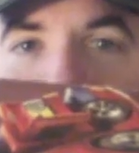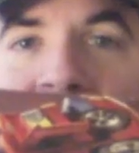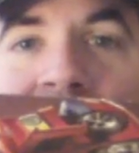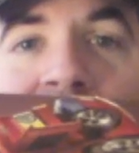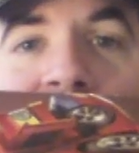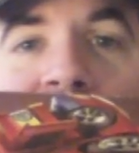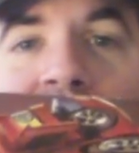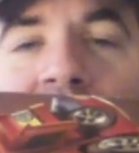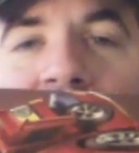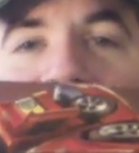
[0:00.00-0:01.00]
I mean, this
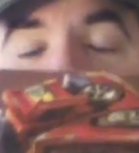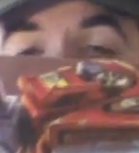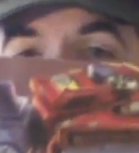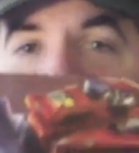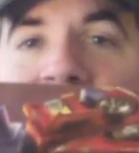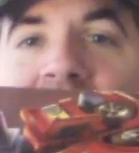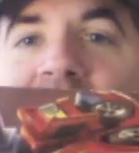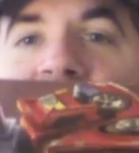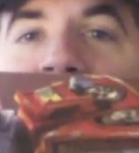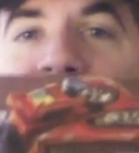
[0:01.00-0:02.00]
is
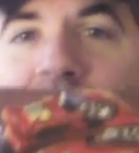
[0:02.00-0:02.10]
Generation